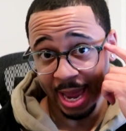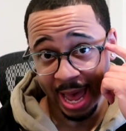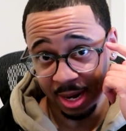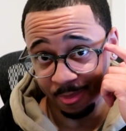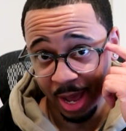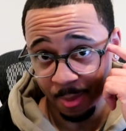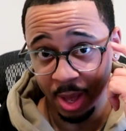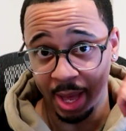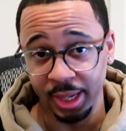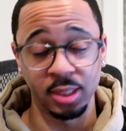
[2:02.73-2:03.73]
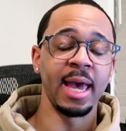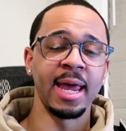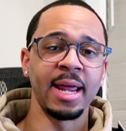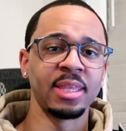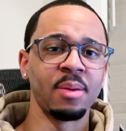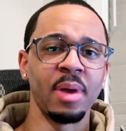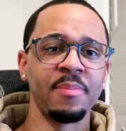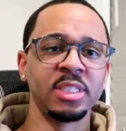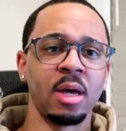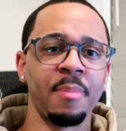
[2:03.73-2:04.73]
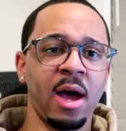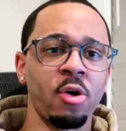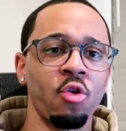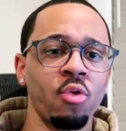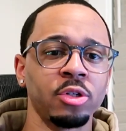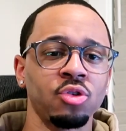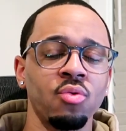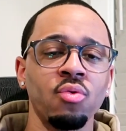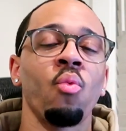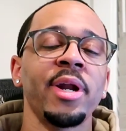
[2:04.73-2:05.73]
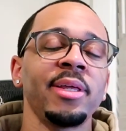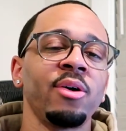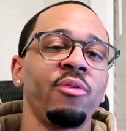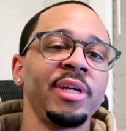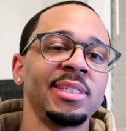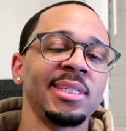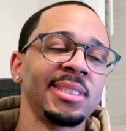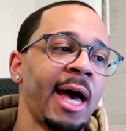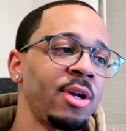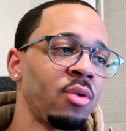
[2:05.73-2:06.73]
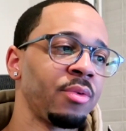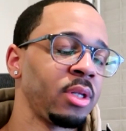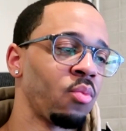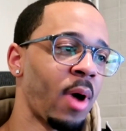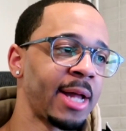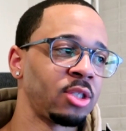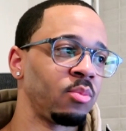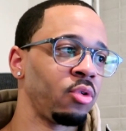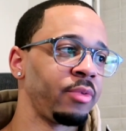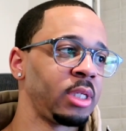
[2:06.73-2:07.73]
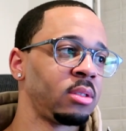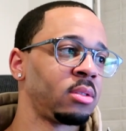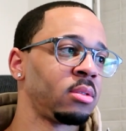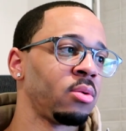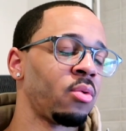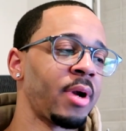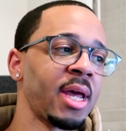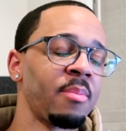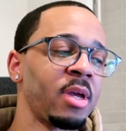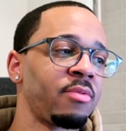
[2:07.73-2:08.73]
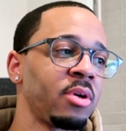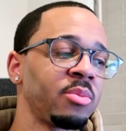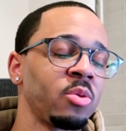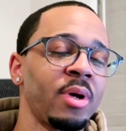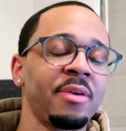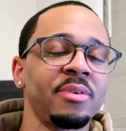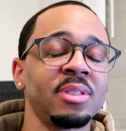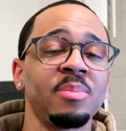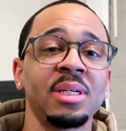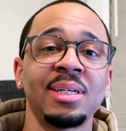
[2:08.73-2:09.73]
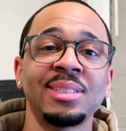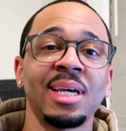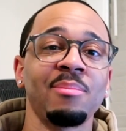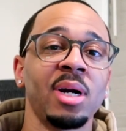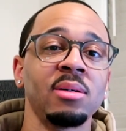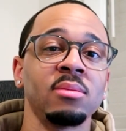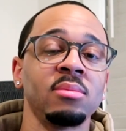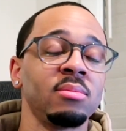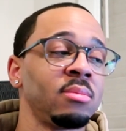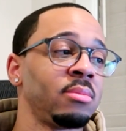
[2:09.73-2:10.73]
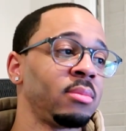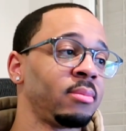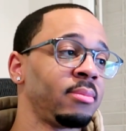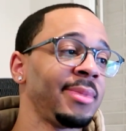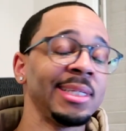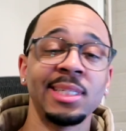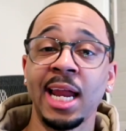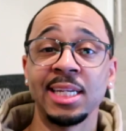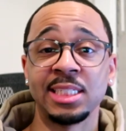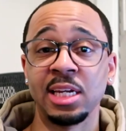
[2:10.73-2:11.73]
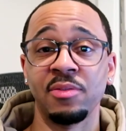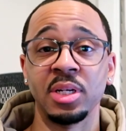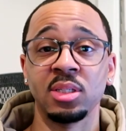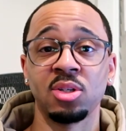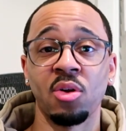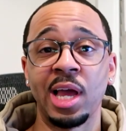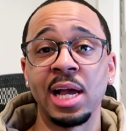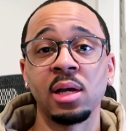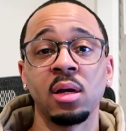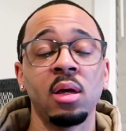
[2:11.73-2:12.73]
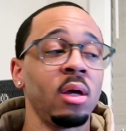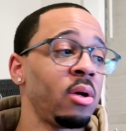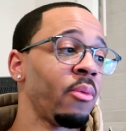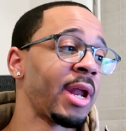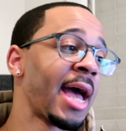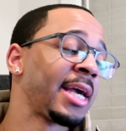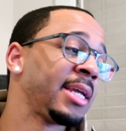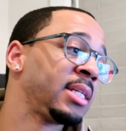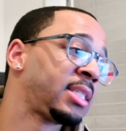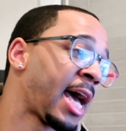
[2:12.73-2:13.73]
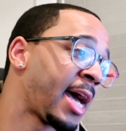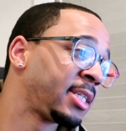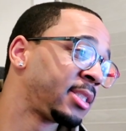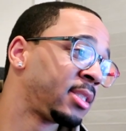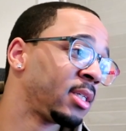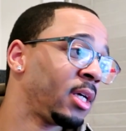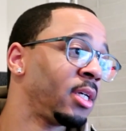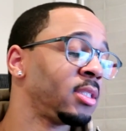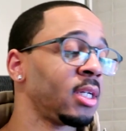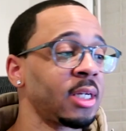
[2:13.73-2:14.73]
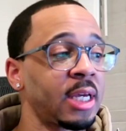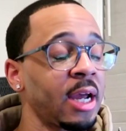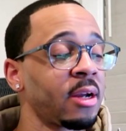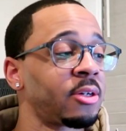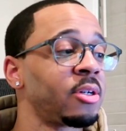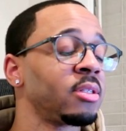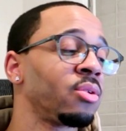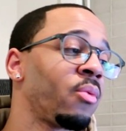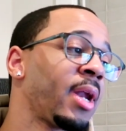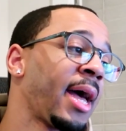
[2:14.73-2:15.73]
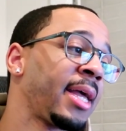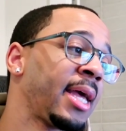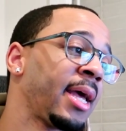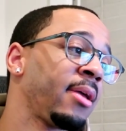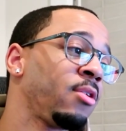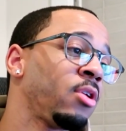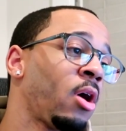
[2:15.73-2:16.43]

I had in my mind, and I think maybe something about a door too. One of the reasons I don't really watch movies or anime films or whatever is because, like, bro, it's not a series. So like, when I get attached to the characters, and when I get,